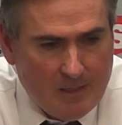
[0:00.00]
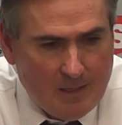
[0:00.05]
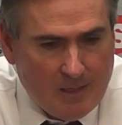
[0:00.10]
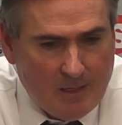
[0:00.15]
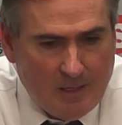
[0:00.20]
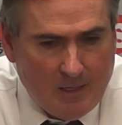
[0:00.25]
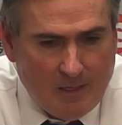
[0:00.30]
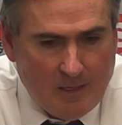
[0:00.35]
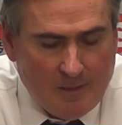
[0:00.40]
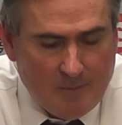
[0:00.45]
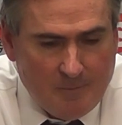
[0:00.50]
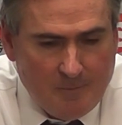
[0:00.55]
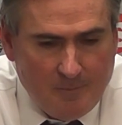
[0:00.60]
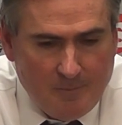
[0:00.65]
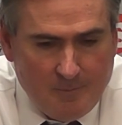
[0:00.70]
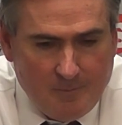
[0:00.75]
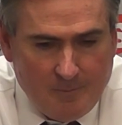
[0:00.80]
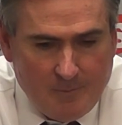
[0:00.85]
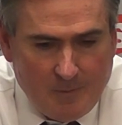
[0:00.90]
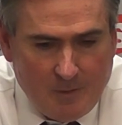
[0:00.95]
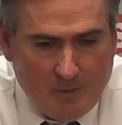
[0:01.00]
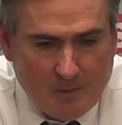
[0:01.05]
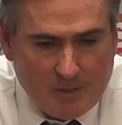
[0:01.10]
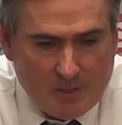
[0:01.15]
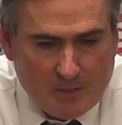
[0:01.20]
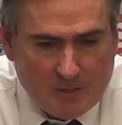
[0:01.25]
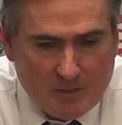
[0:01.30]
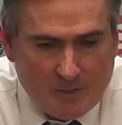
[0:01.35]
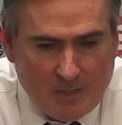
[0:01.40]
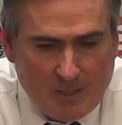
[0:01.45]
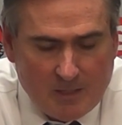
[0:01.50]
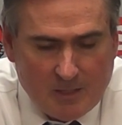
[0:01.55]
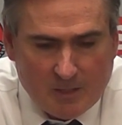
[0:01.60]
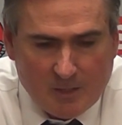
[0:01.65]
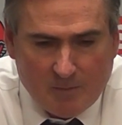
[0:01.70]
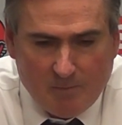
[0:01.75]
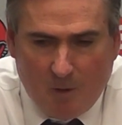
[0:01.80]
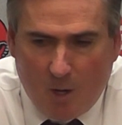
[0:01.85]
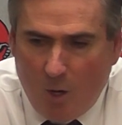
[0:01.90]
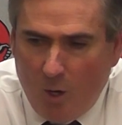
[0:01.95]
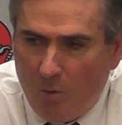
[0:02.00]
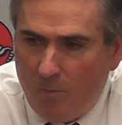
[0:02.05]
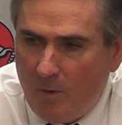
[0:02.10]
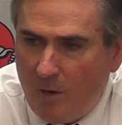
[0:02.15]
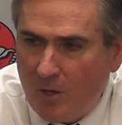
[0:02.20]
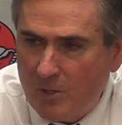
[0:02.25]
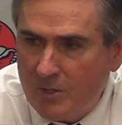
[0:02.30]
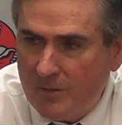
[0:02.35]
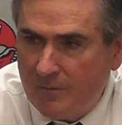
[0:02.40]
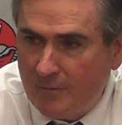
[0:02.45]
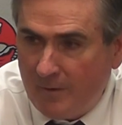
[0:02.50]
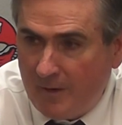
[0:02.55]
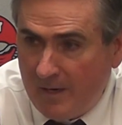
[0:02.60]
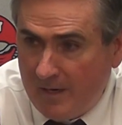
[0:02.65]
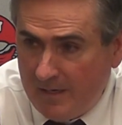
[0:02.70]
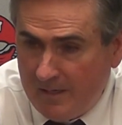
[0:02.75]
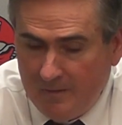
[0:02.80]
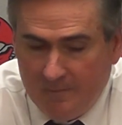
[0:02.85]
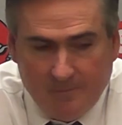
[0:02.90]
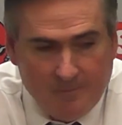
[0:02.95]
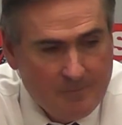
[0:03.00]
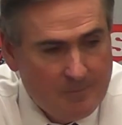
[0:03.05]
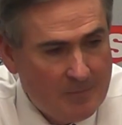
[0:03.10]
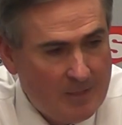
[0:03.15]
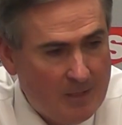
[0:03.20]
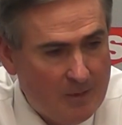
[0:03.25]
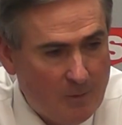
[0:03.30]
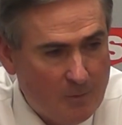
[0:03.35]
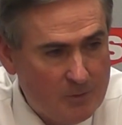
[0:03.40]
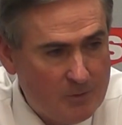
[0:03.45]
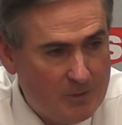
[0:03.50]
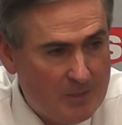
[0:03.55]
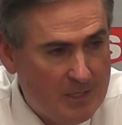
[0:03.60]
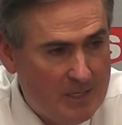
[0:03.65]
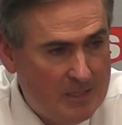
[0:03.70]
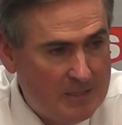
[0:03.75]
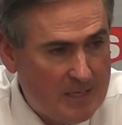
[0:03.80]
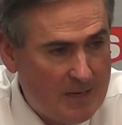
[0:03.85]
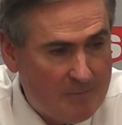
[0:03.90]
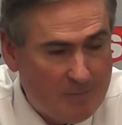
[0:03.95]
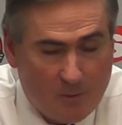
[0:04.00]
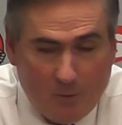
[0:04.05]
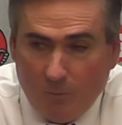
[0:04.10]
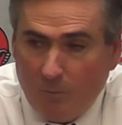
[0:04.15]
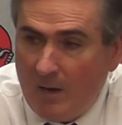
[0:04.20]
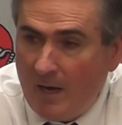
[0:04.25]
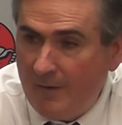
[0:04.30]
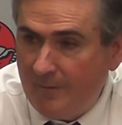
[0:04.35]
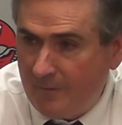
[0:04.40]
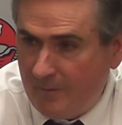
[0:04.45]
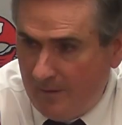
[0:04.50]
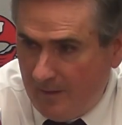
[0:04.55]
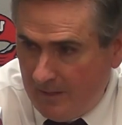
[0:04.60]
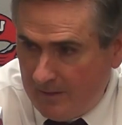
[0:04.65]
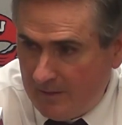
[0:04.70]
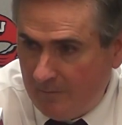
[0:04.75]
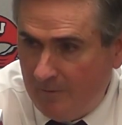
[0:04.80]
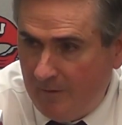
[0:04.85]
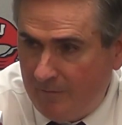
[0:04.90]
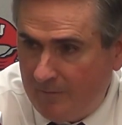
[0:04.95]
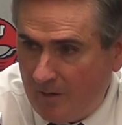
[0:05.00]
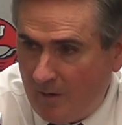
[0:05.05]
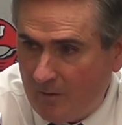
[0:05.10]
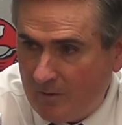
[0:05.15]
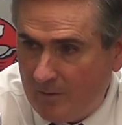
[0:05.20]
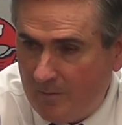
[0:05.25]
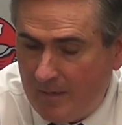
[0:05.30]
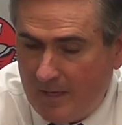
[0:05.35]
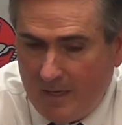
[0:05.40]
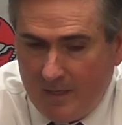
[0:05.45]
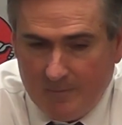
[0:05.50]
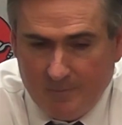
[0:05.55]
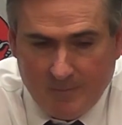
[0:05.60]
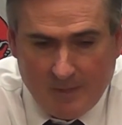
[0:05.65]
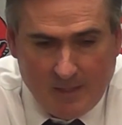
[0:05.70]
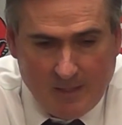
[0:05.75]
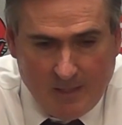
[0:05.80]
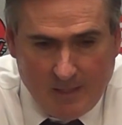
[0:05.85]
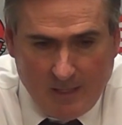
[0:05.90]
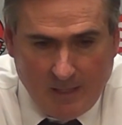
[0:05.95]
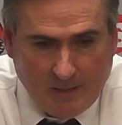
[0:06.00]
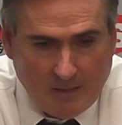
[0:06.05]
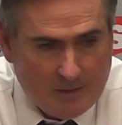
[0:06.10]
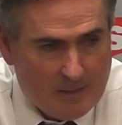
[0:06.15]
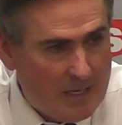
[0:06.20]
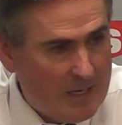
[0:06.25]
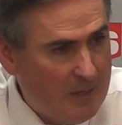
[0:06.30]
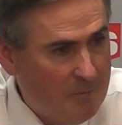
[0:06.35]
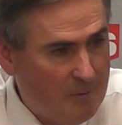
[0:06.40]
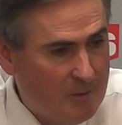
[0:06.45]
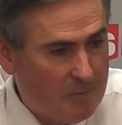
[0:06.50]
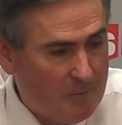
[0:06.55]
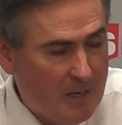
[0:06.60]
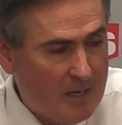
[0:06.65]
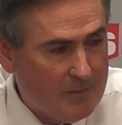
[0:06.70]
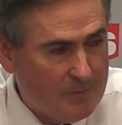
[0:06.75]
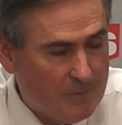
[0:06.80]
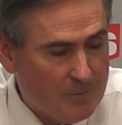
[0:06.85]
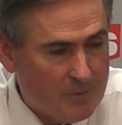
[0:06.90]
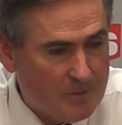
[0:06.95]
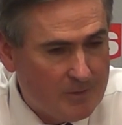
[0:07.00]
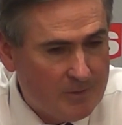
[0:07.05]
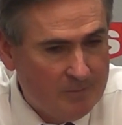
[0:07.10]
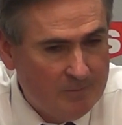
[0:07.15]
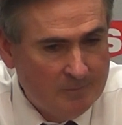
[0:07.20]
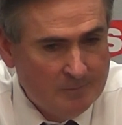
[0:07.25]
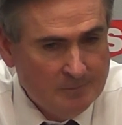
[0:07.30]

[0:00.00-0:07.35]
you know, it's a small margin for error. Those things have to go right for us that we've talked about, and today they went right for us.